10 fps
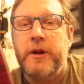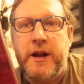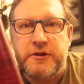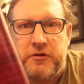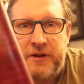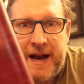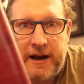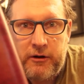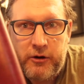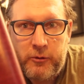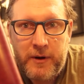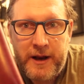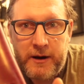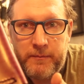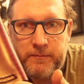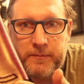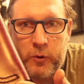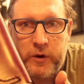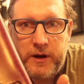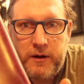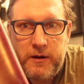extra dangler loop later point.